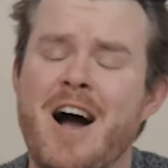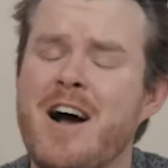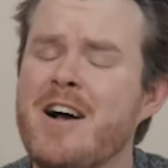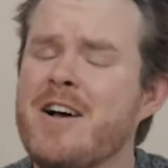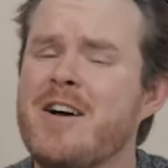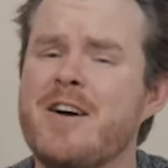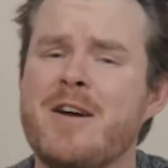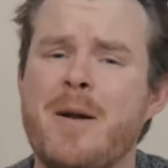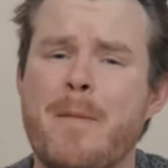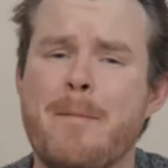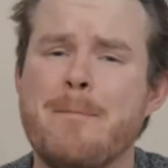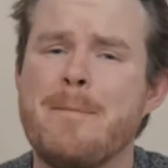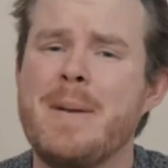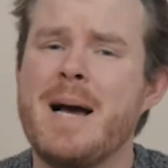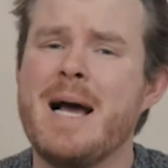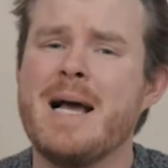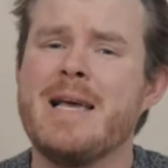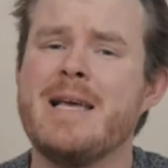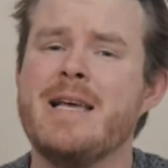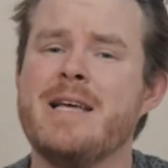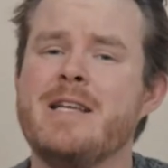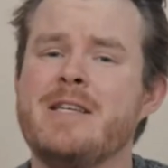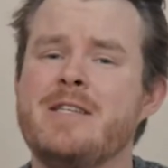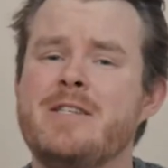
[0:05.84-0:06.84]
I got a
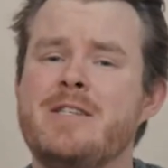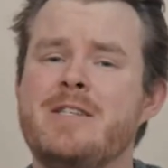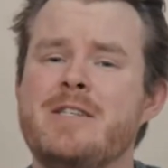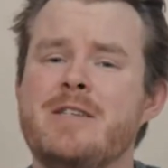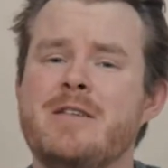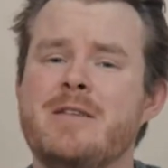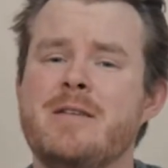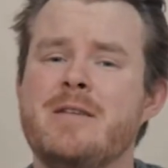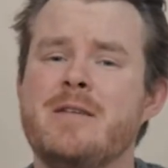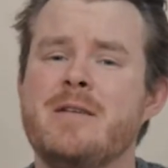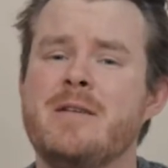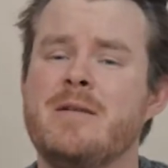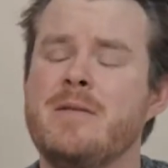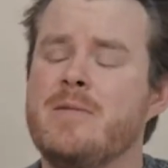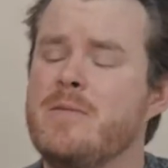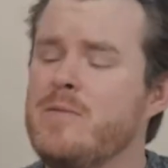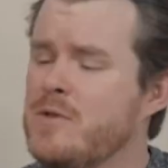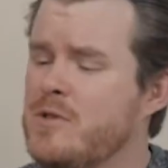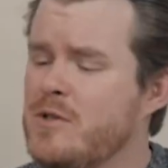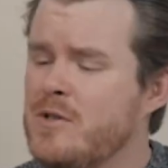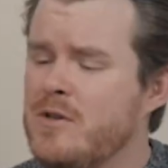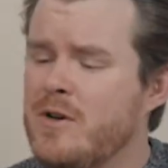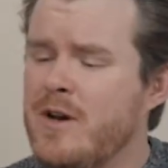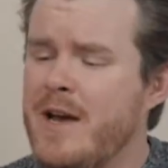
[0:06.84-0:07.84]
package. It
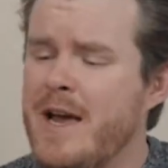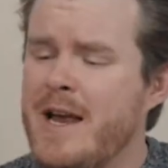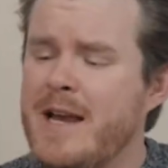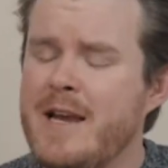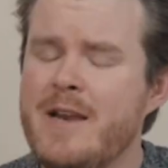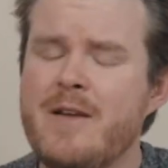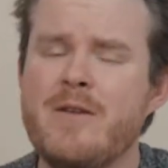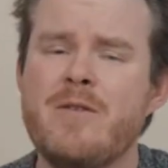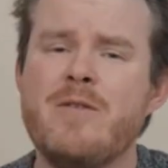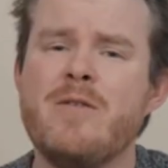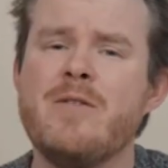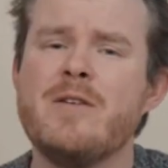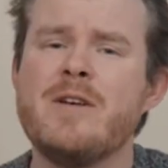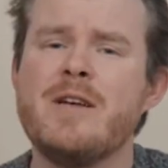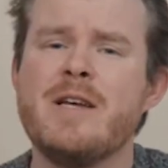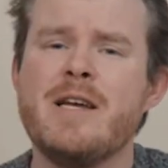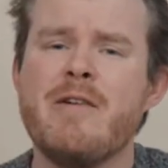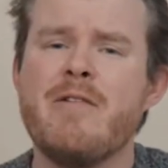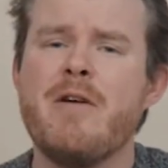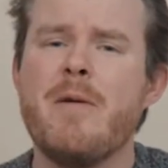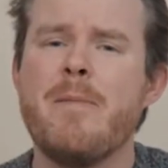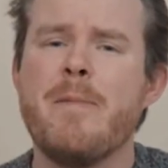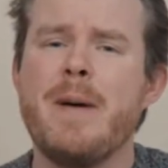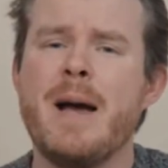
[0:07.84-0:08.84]
was not any
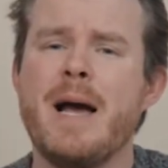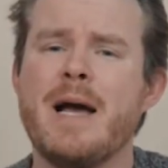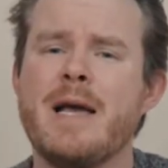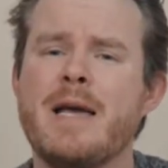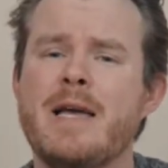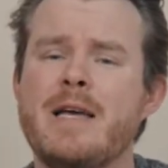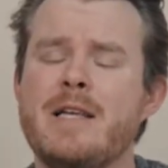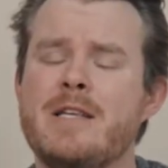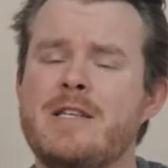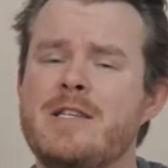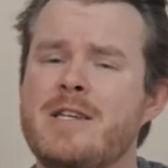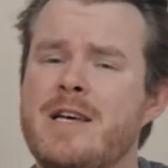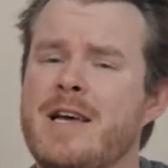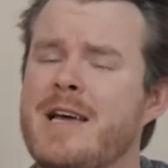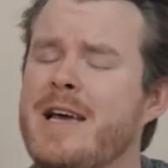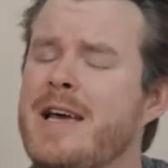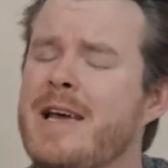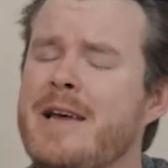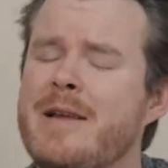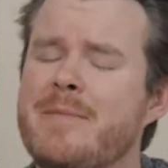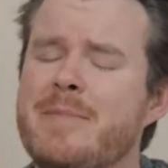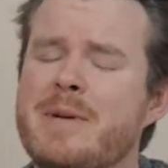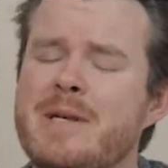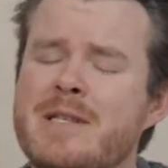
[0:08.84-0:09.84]
ordinary package.
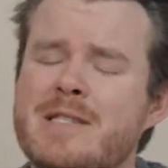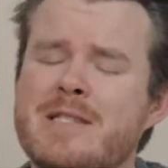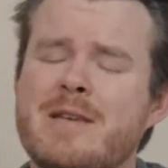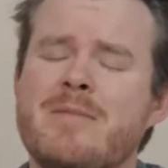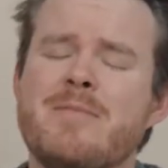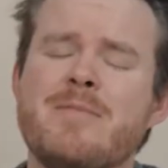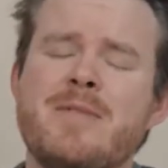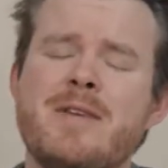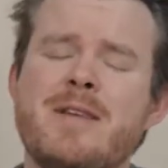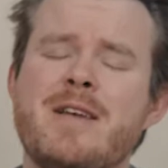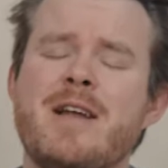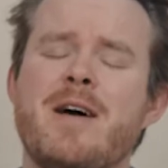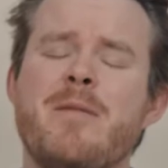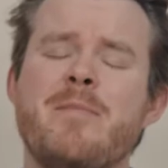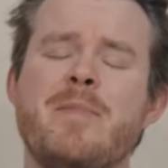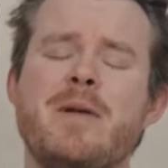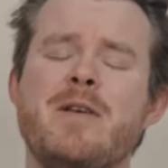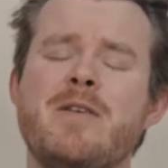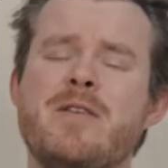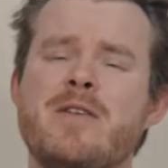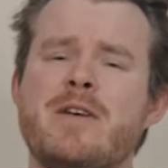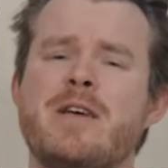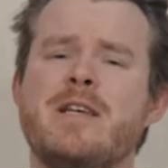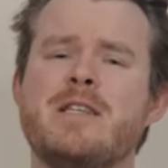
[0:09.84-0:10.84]
It had been something I've
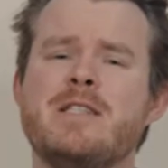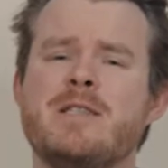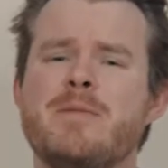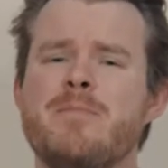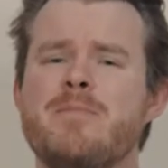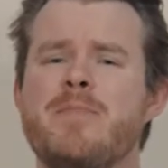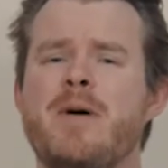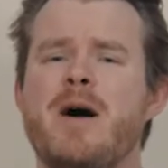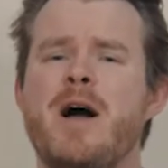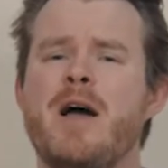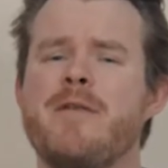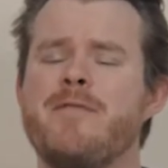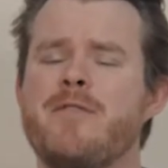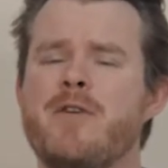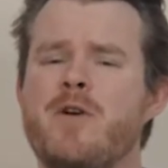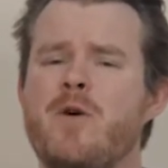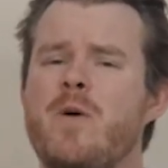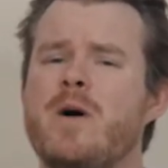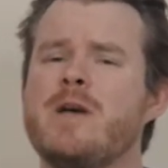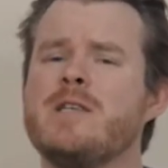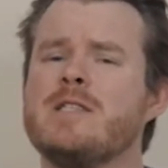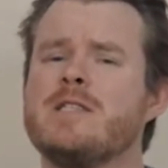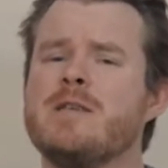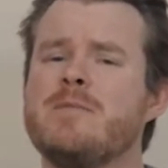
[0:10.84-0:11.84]
been looking to buy for
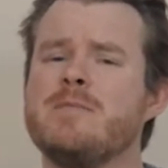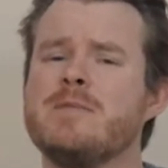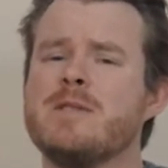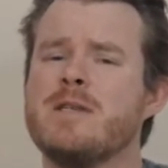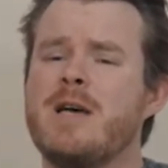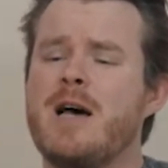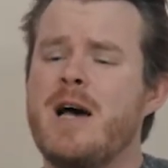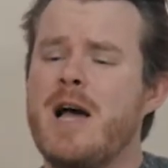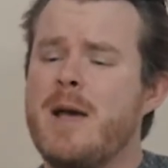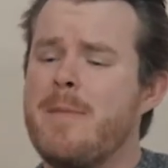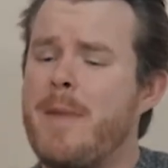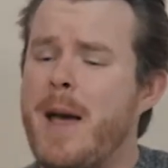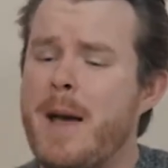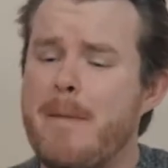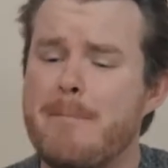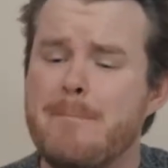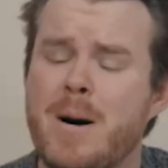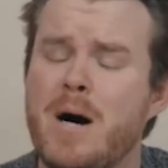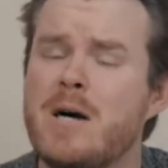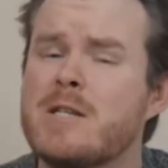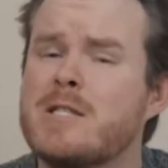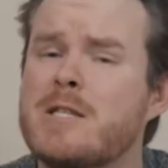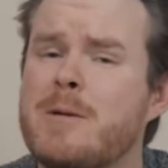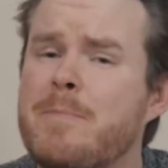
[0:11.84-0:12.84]
quite some time and
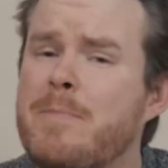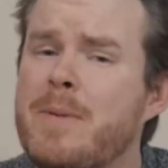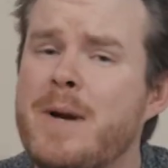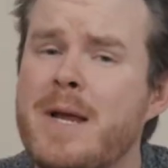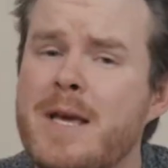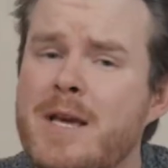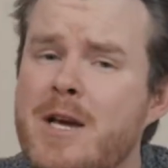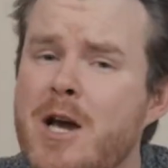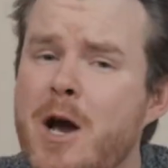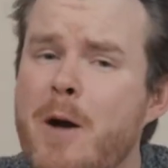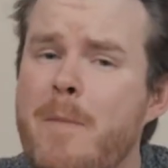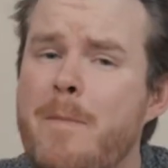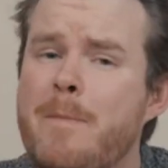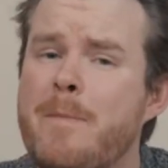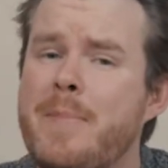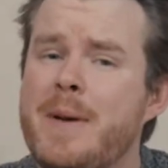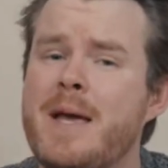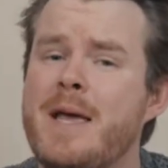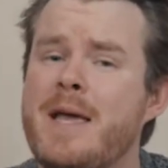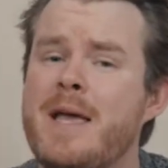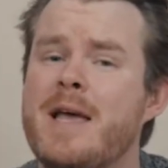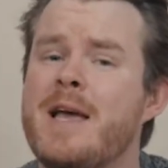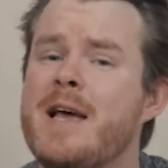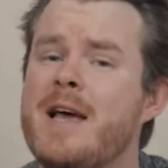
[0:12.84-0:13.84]
possibly could
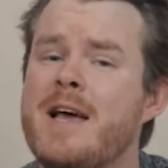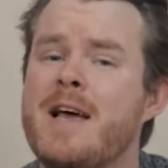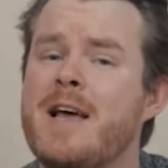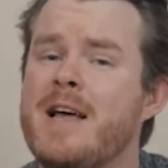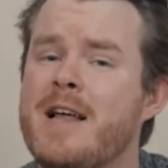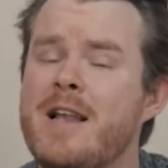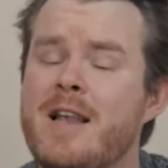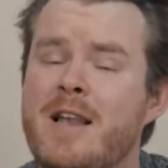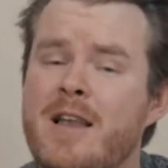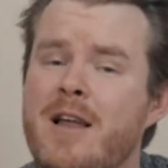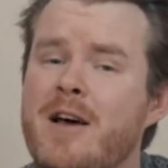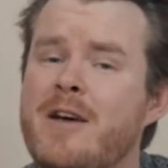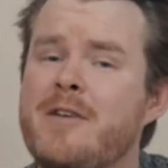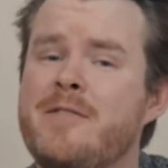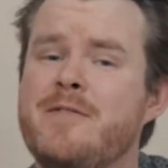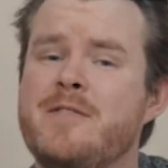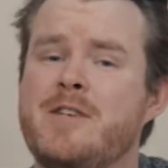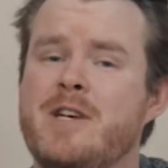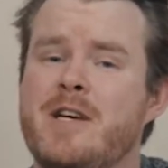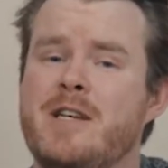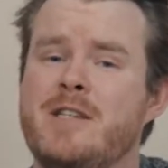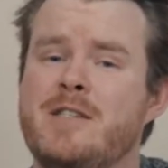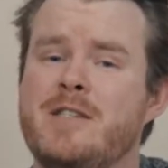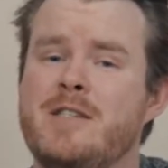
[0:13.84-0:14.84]
be
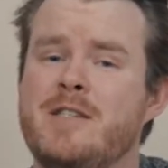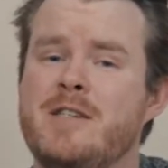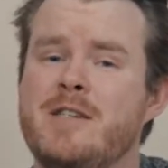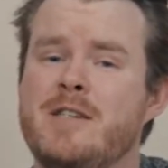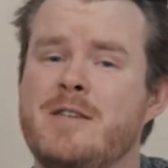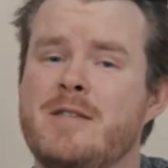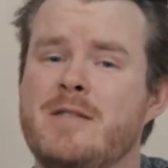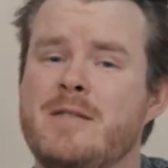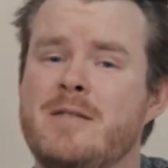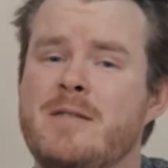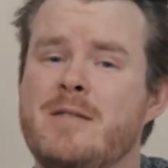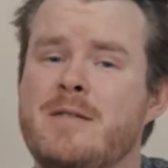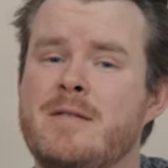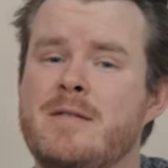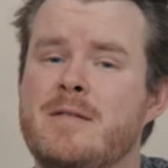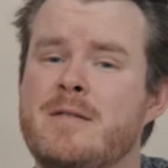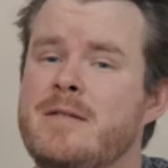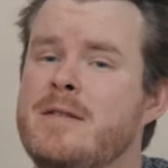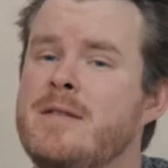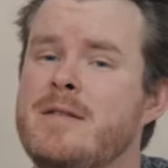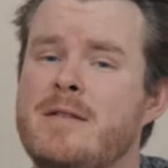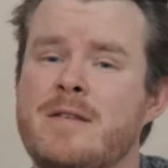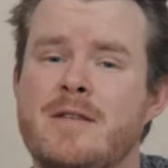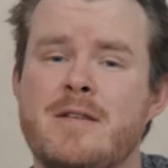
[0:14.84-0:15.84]
life-changing.
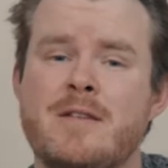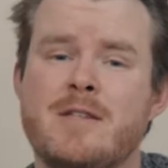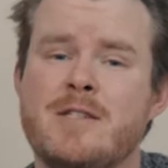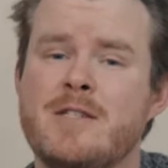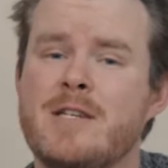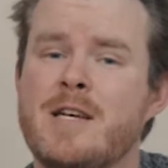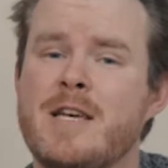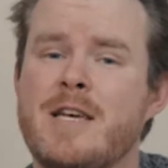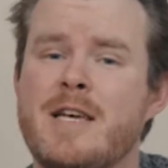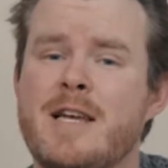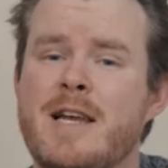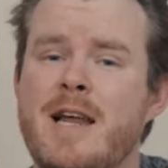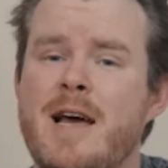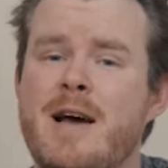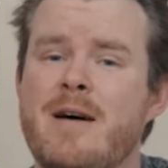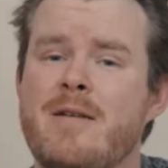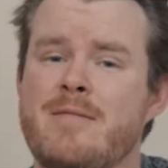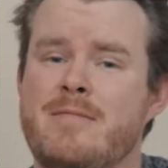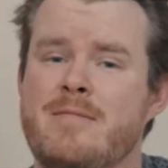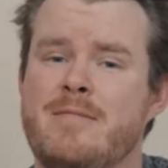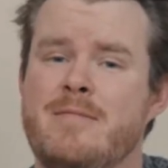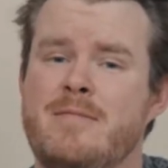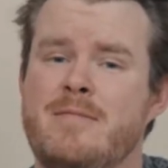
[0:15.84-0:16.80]
Check it out.